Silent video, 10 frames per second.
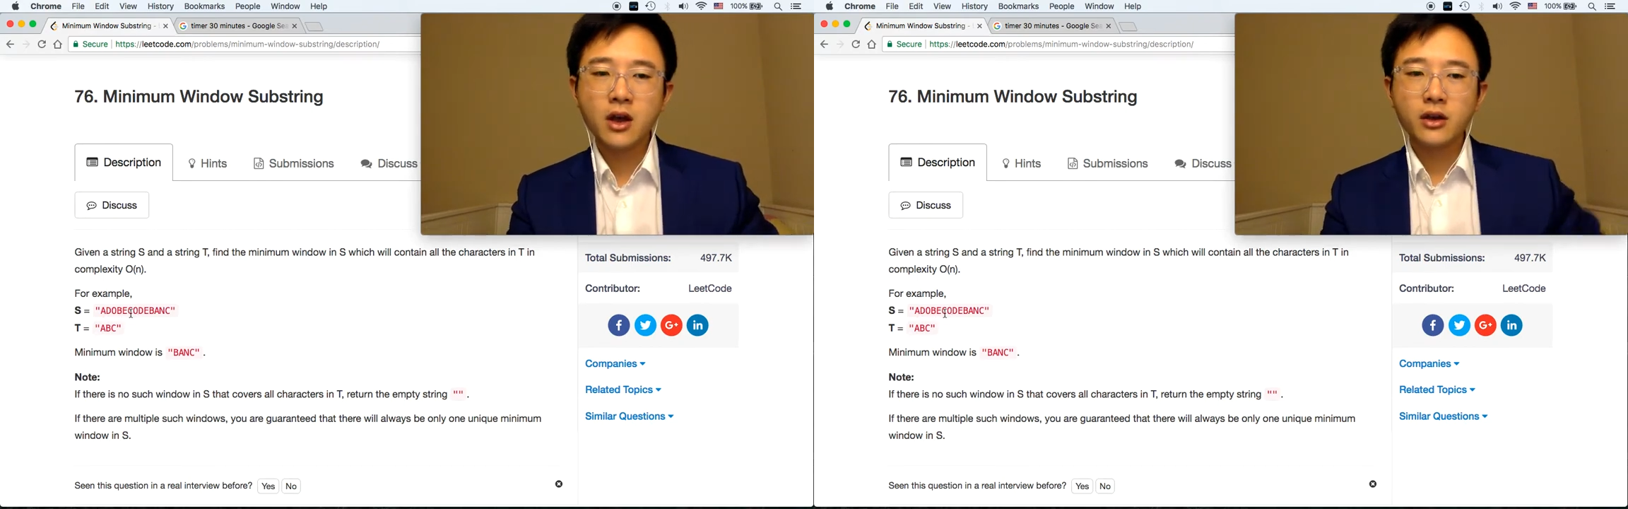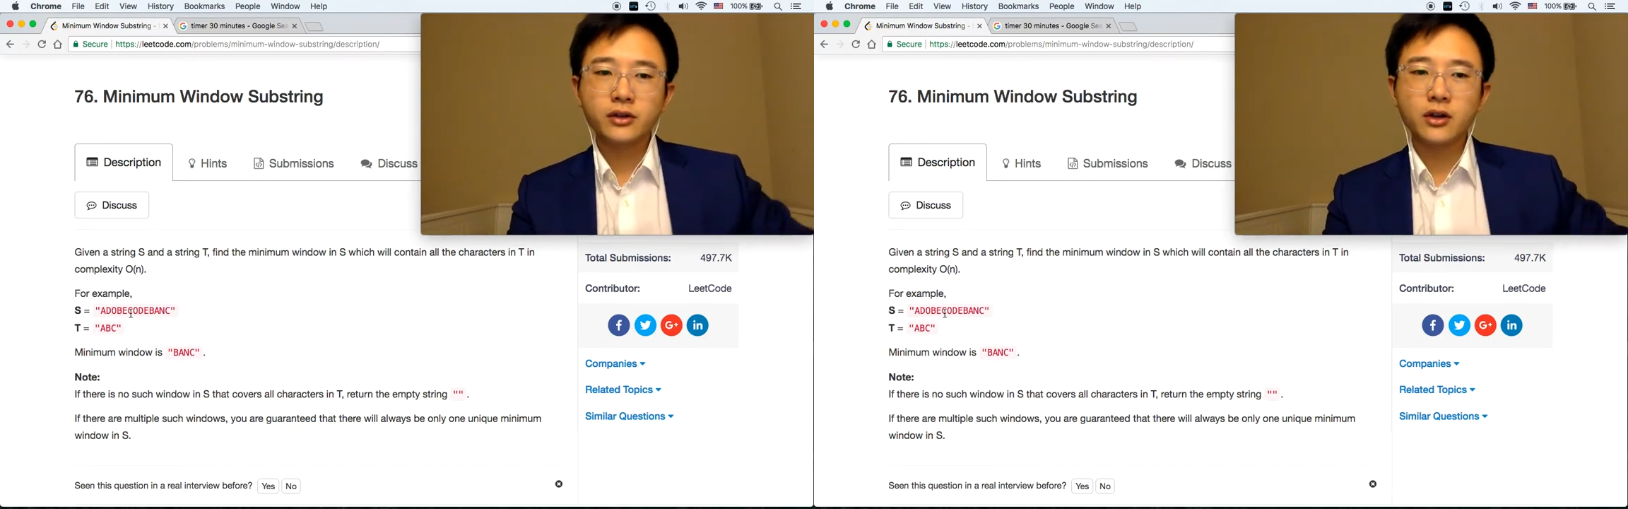
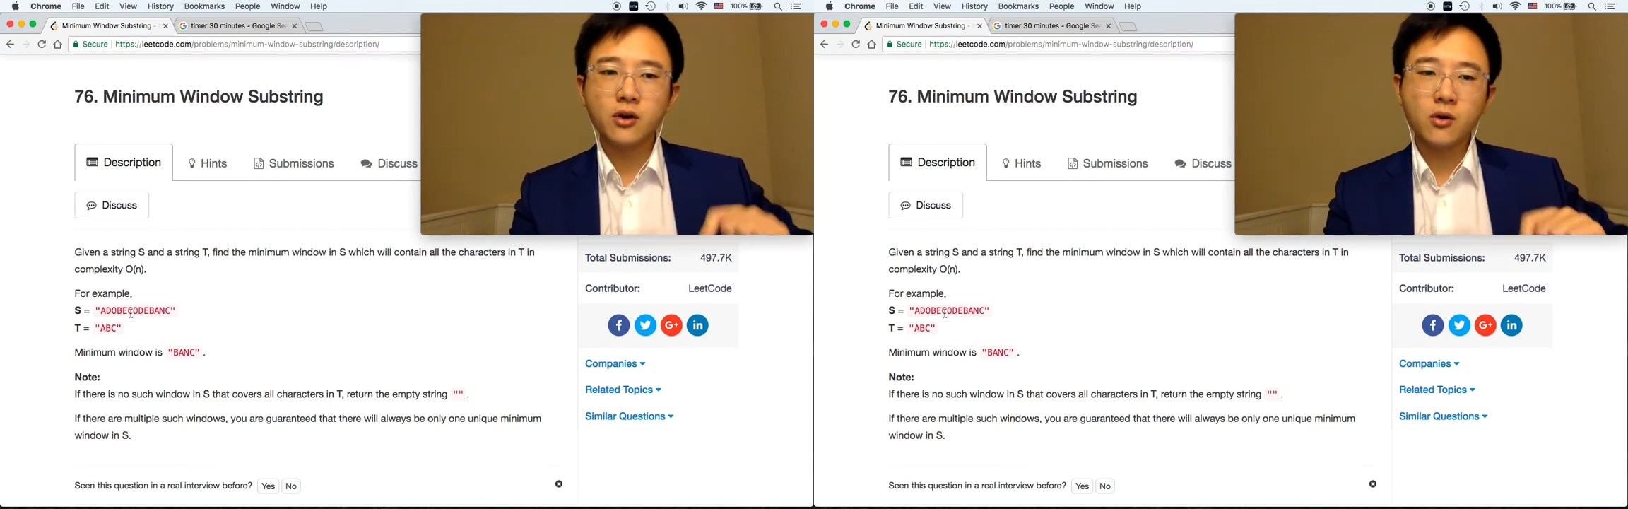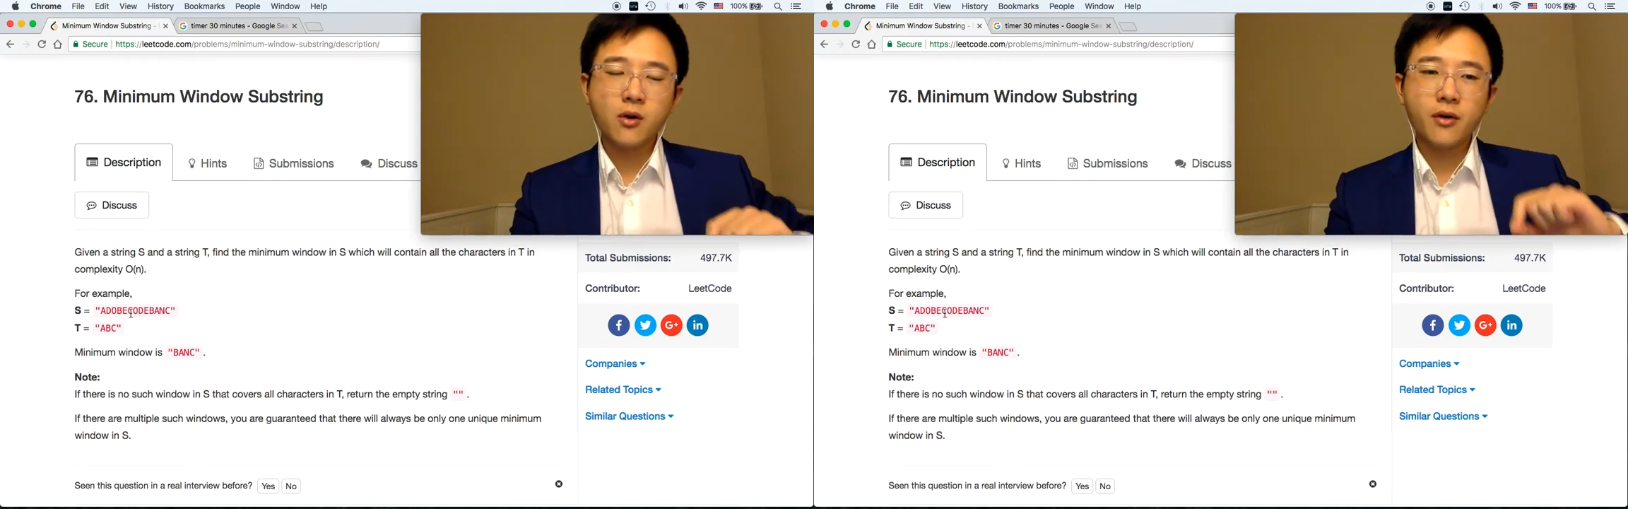
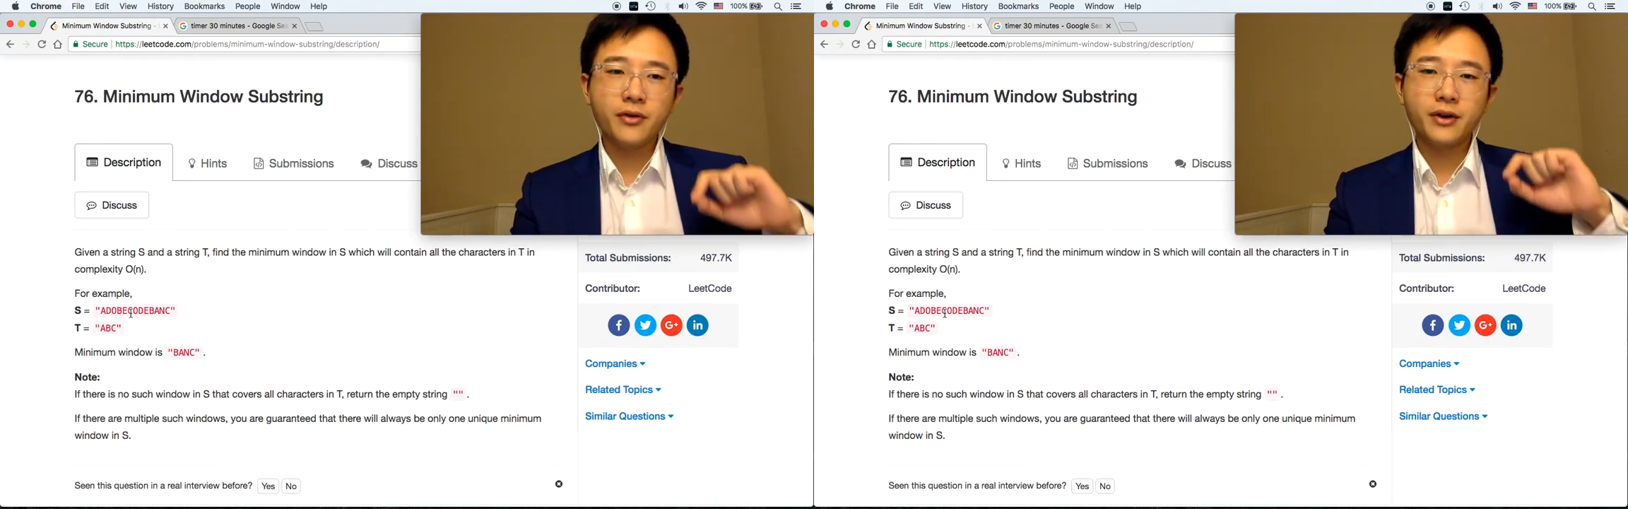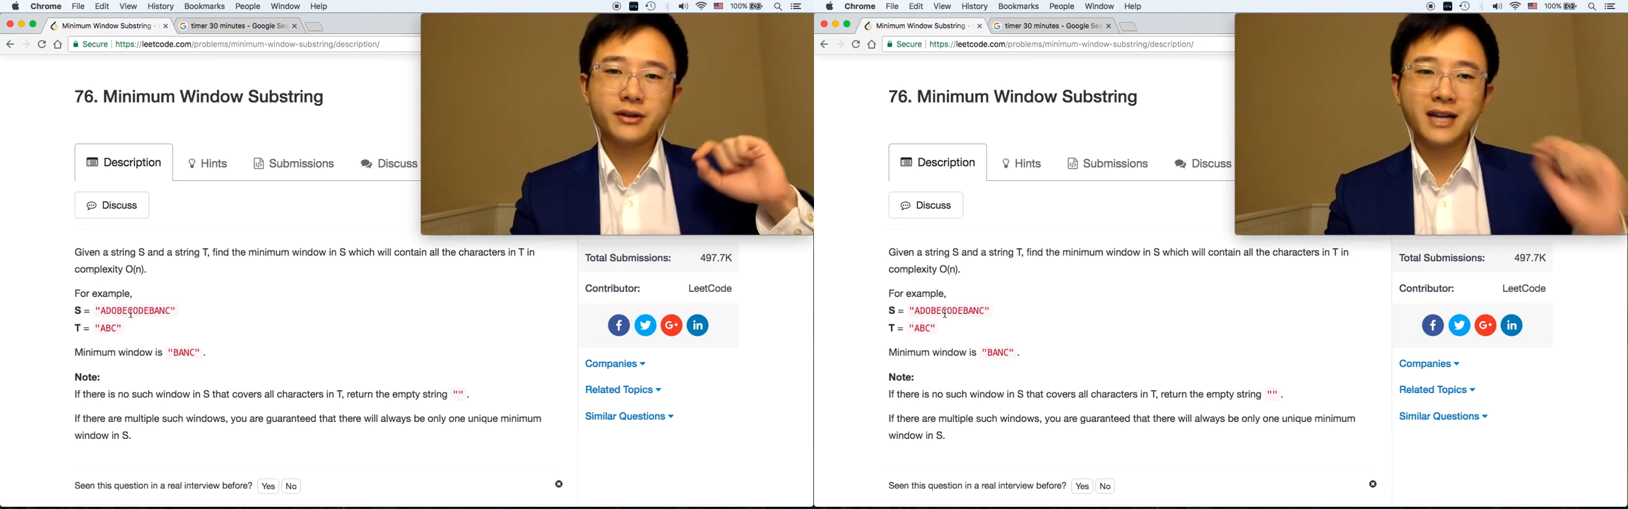So
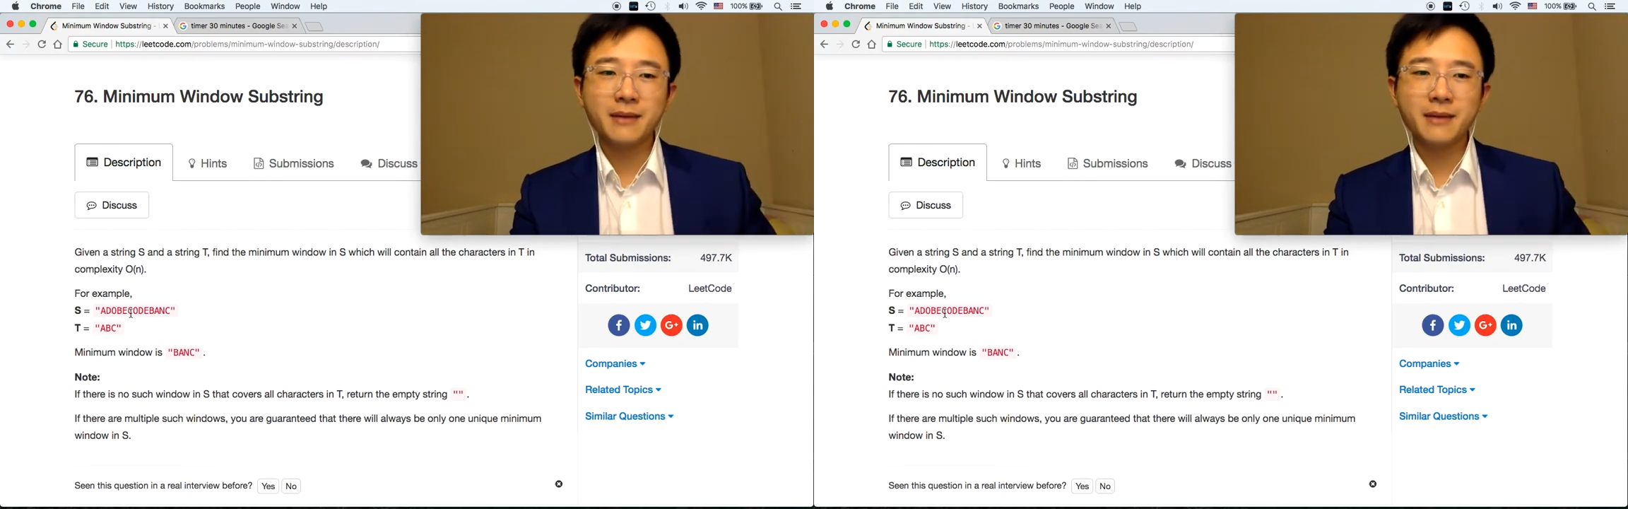the time